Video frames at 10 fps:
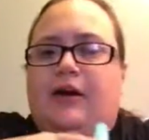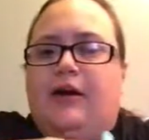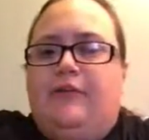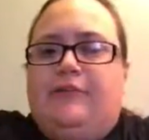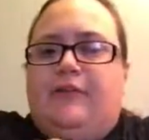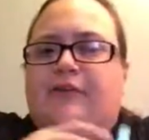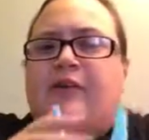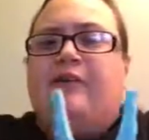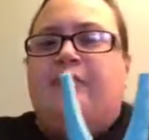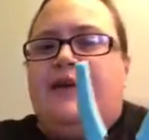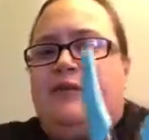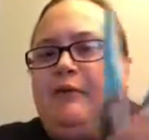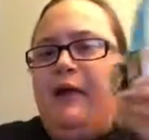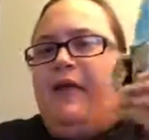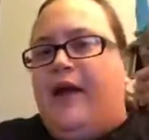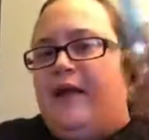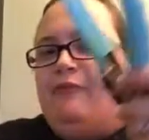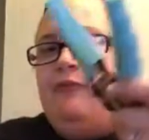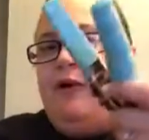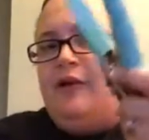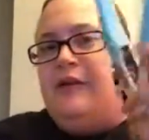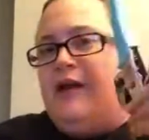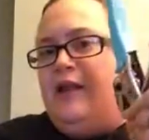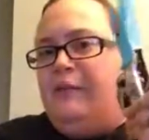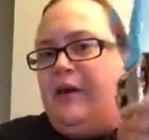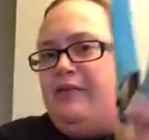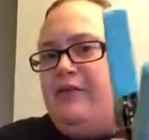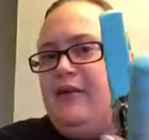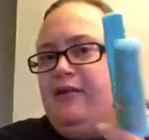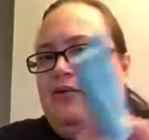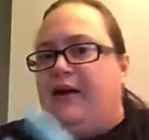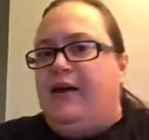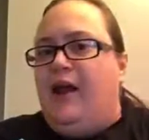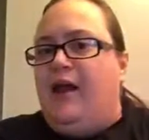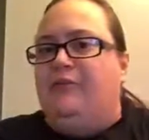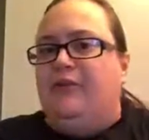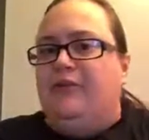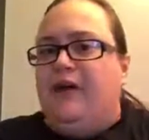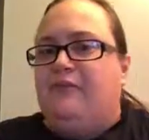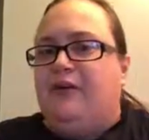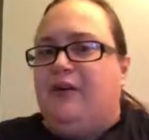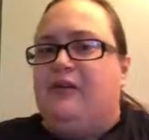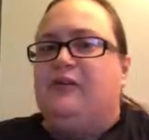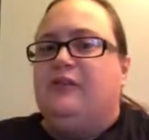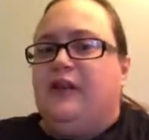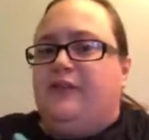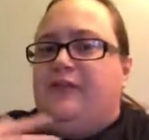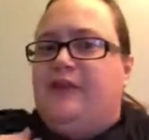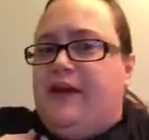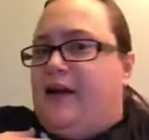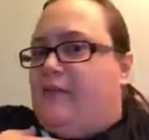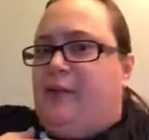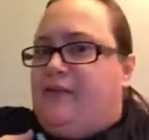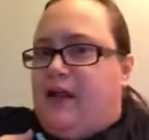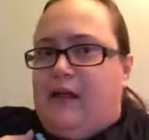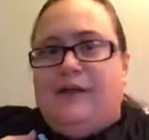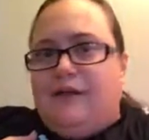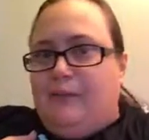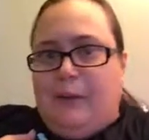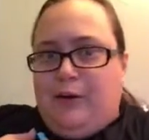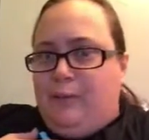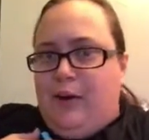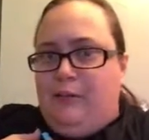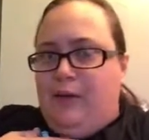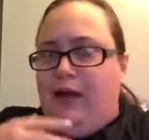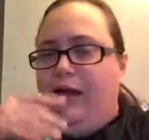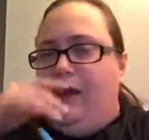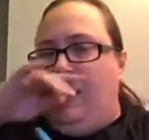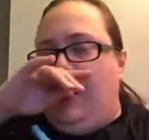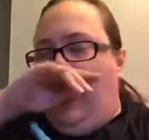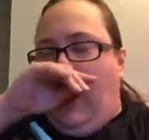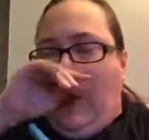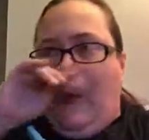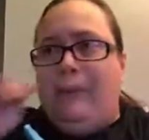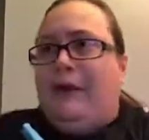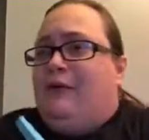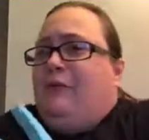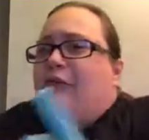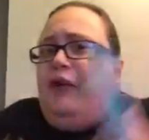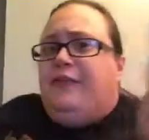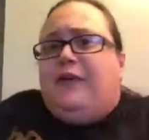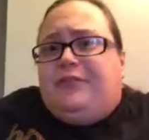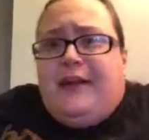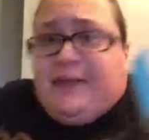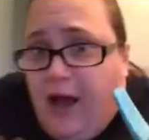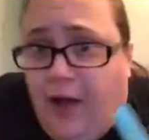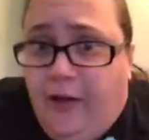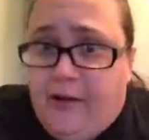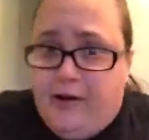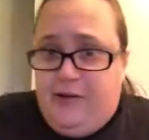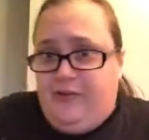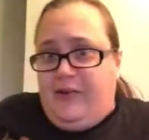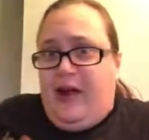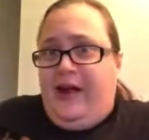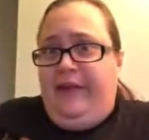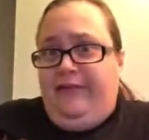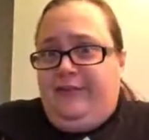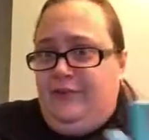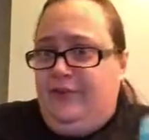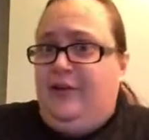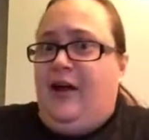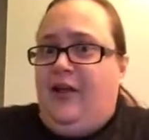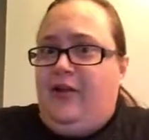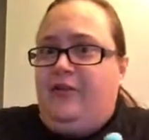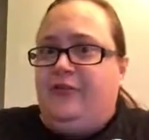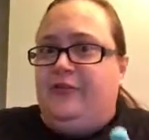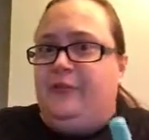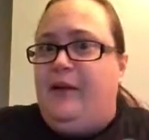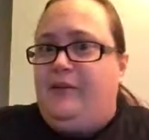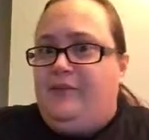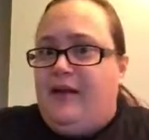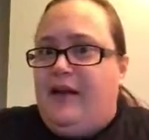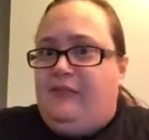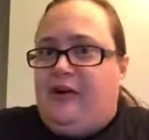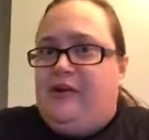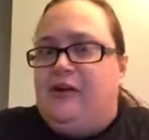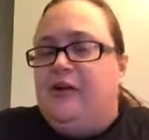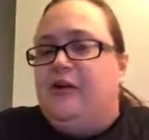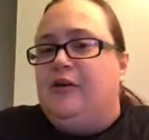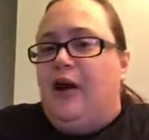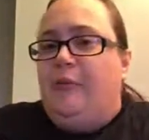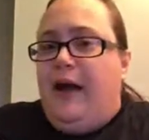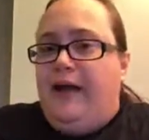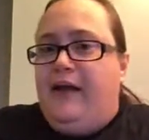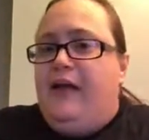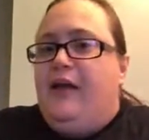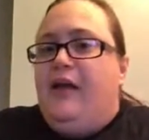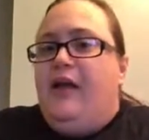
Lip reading: this thing is saving my life on a daily basis, and I will never let this thing out of my sight. This is my new baby. And it was only $13, guys. $13. The best thing ever. Go buy it.